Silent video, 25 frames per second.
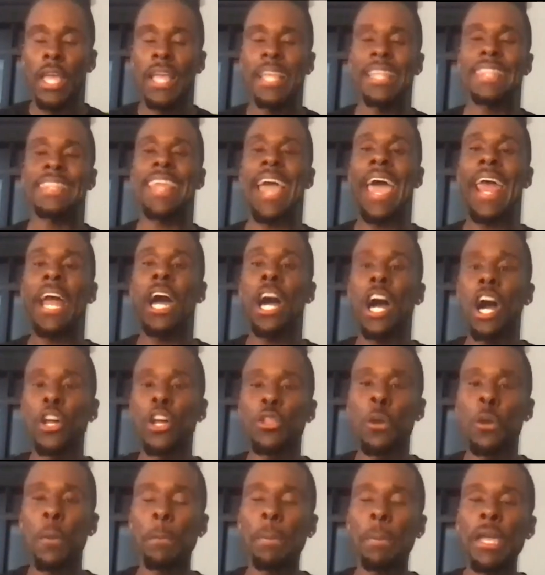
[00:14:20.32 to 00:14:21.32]
that
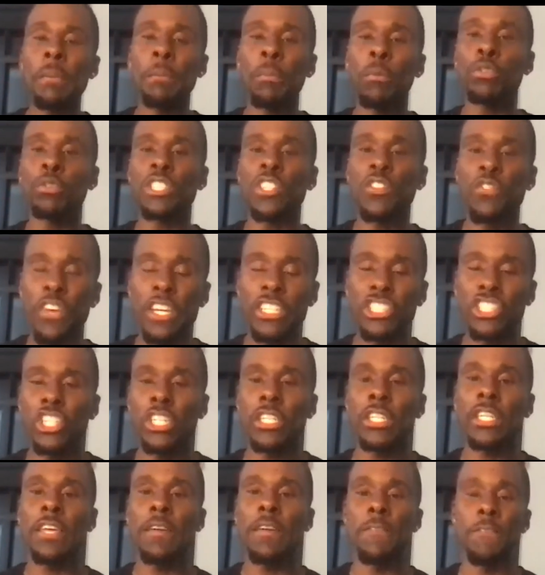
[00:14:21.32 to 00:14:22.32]
other people's
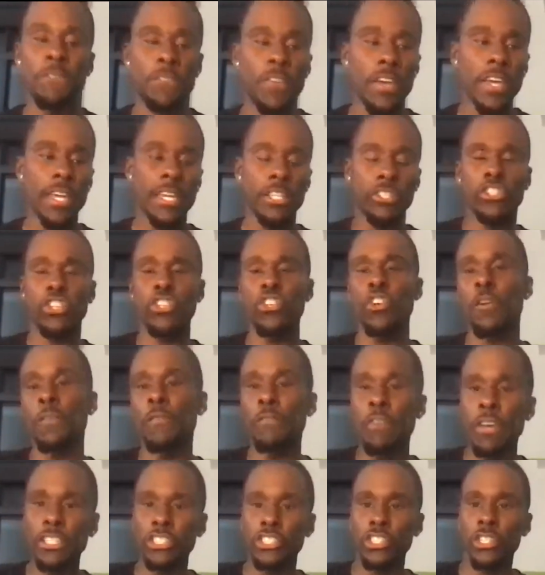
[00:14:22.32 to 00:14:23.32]
vision can fit into your
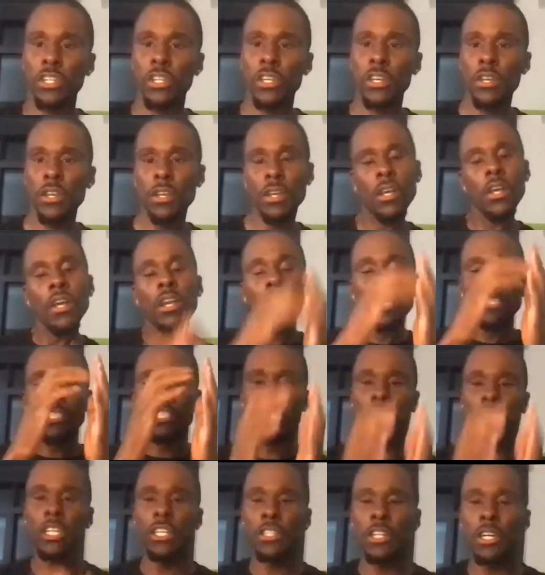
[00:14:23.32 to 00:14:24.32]
vision.
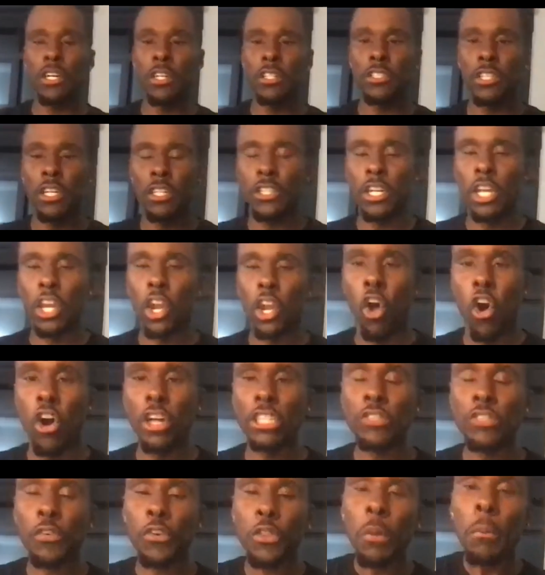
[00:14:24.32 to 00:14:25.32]
Listen, the launch
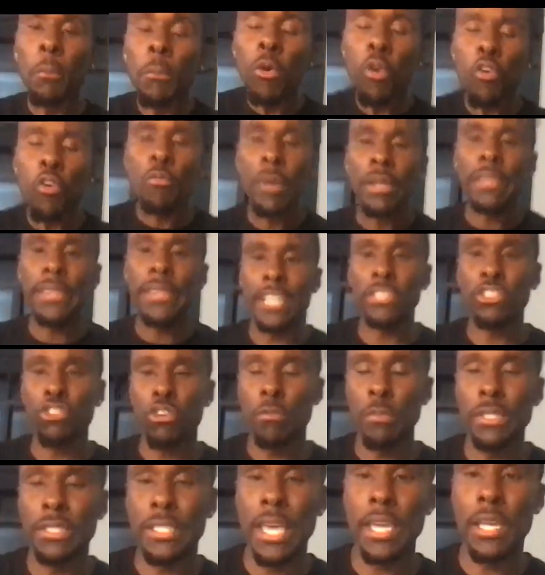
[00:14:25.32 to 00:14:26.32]
for the movement that's going
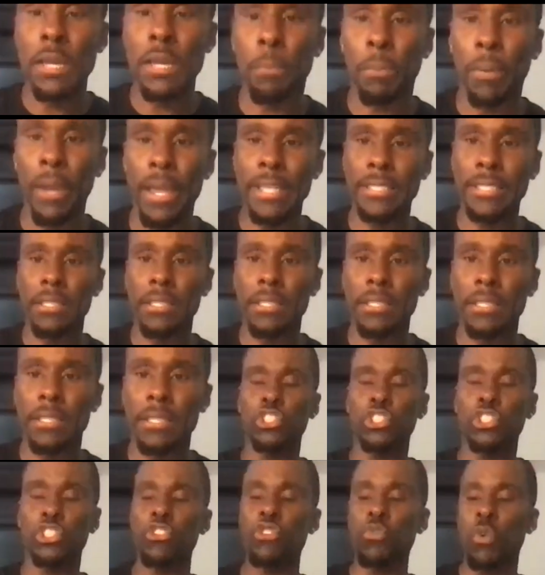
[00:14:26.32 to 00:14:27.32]
to be taking place, I'm going to
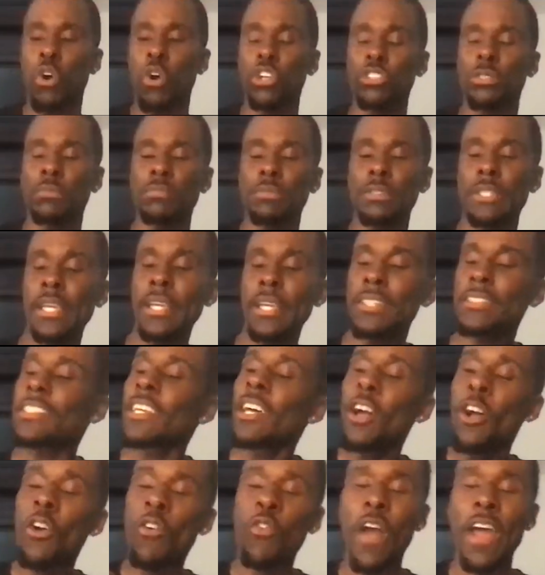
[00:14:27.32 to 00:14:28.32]
show you all some things
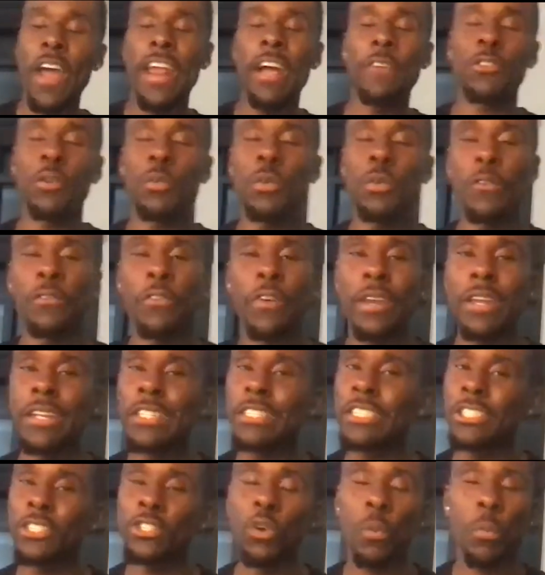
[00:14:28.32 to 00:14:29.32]
right after we finish.
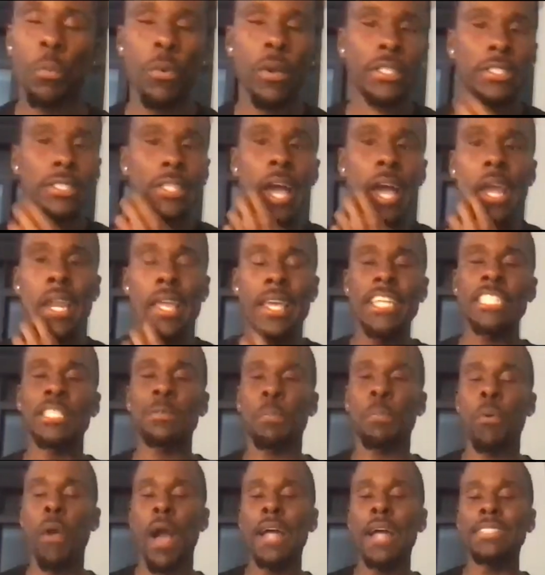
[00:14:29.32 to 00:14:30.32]
Super excited. It's
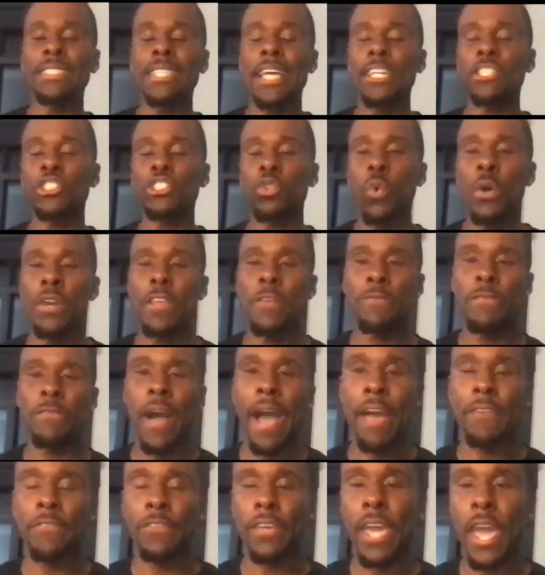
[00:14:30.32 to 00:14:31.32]
Project
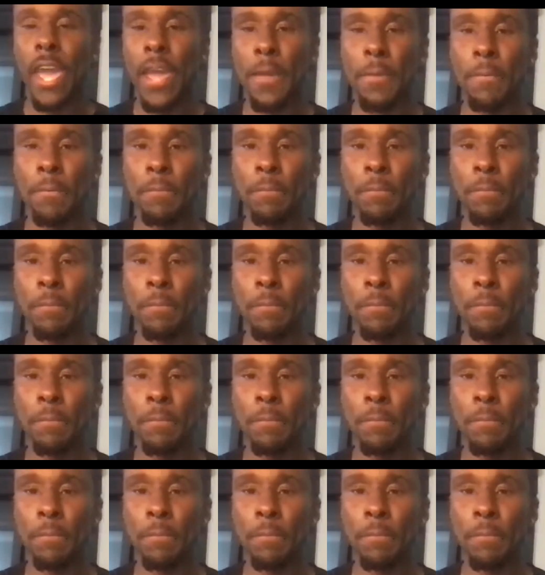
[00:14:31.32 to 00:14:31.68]
25K,